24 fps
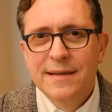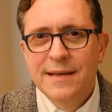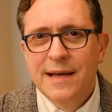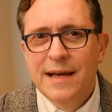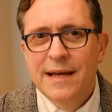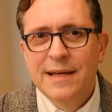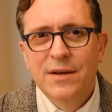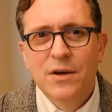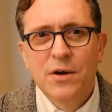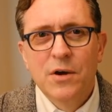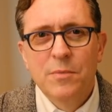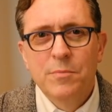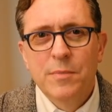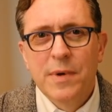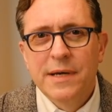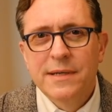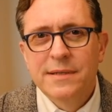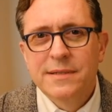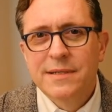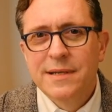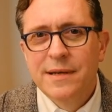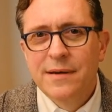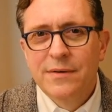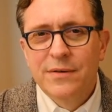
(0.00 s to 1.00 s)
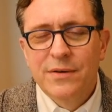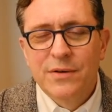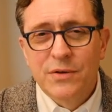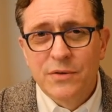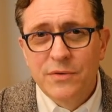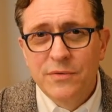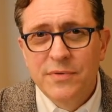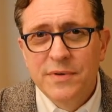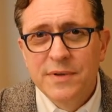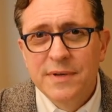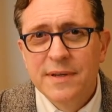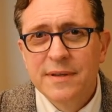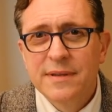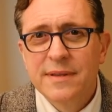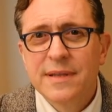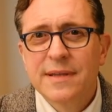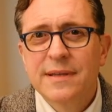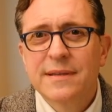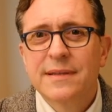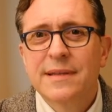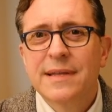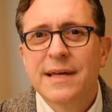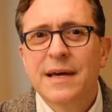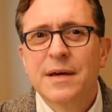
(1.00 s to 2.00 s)
I know it might sound goofy to
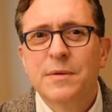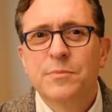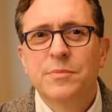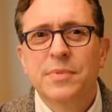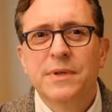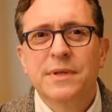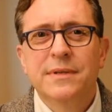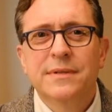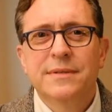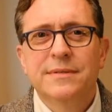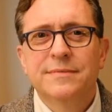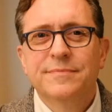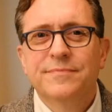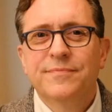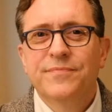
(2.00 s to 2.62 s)
think that, but